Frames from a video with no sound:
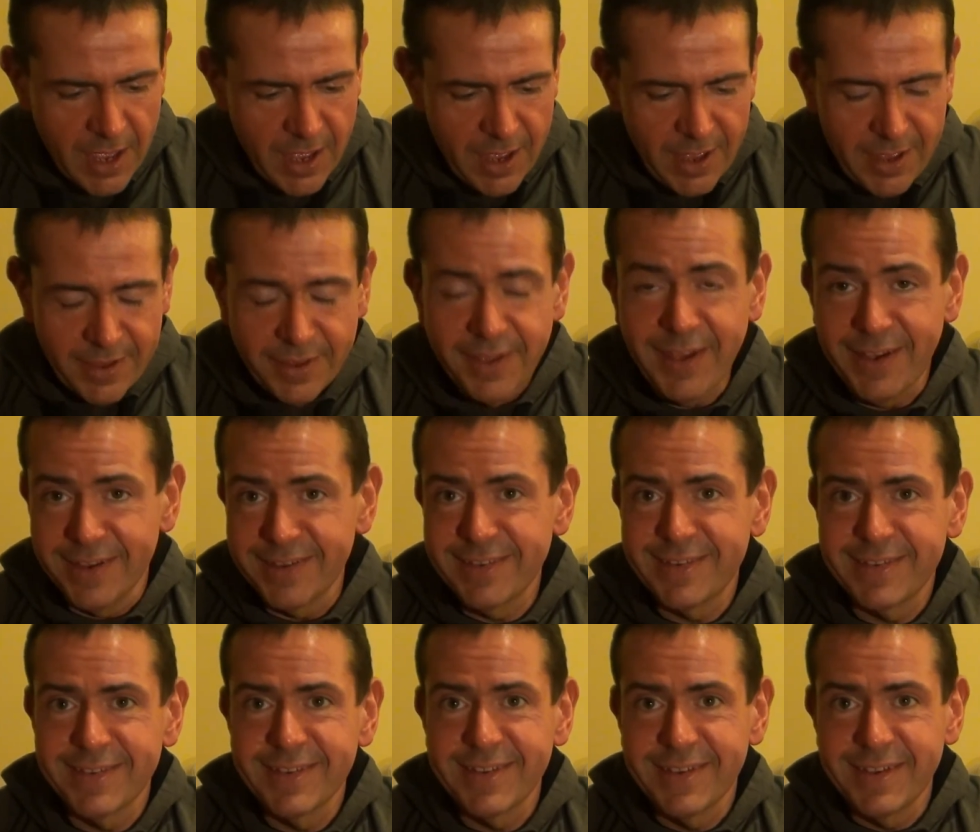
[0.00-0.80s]

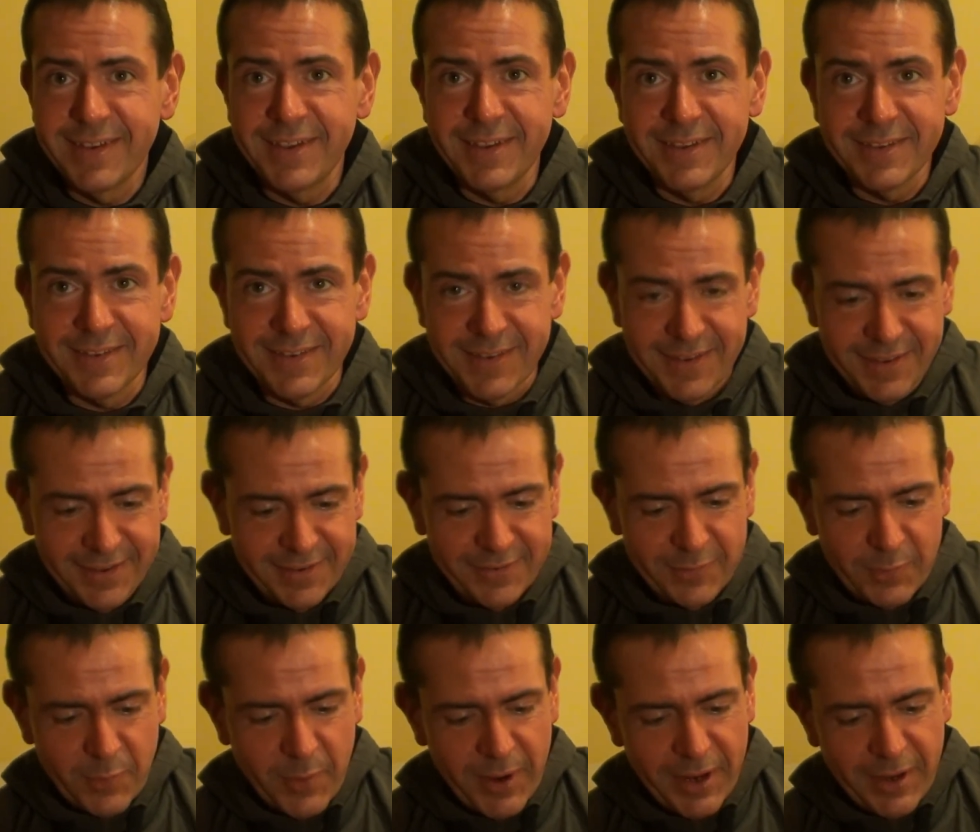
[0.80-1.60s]
Yes,
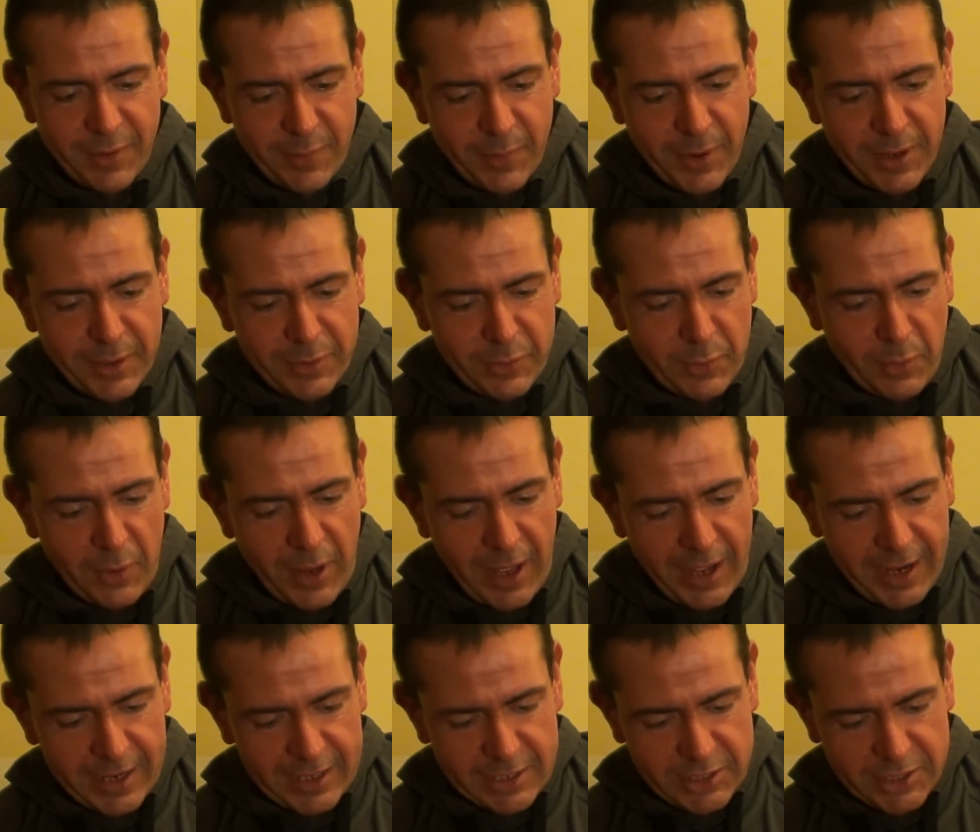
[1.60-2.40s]
is way too
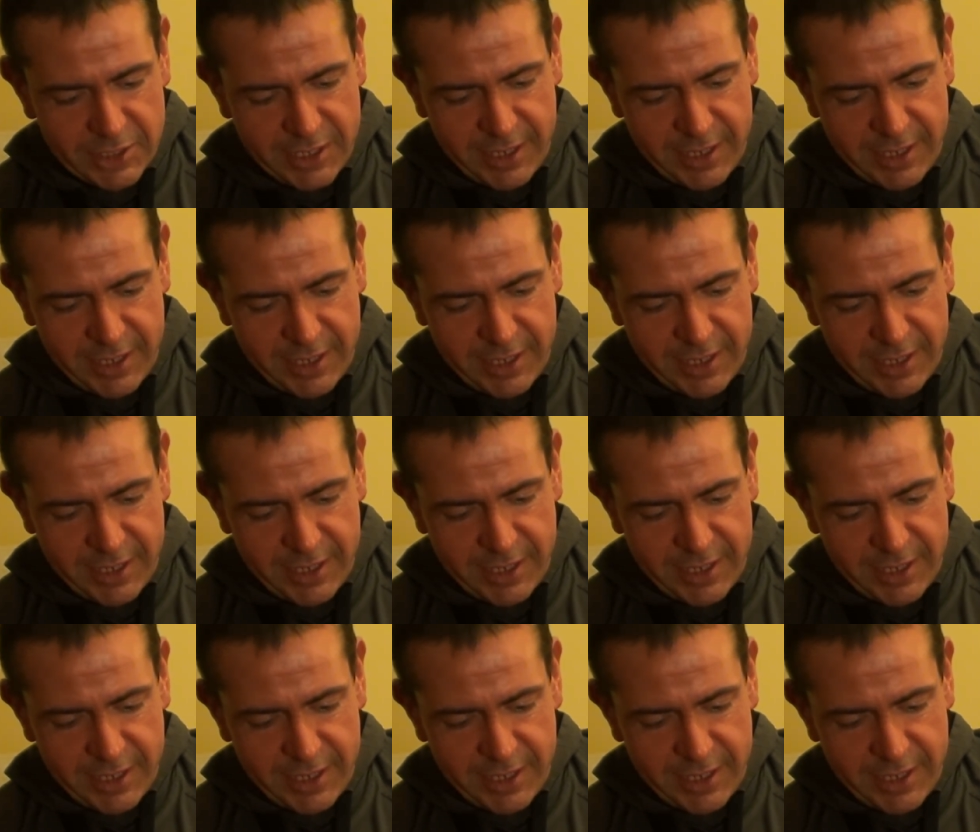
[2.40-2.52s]
large,